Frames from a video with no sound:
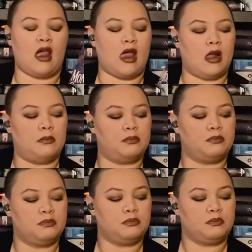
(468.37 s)

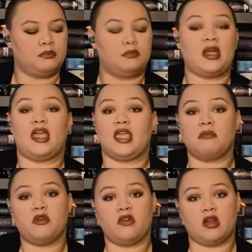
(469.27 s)
I am
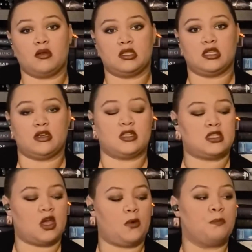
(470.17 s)
moving on with the series, though.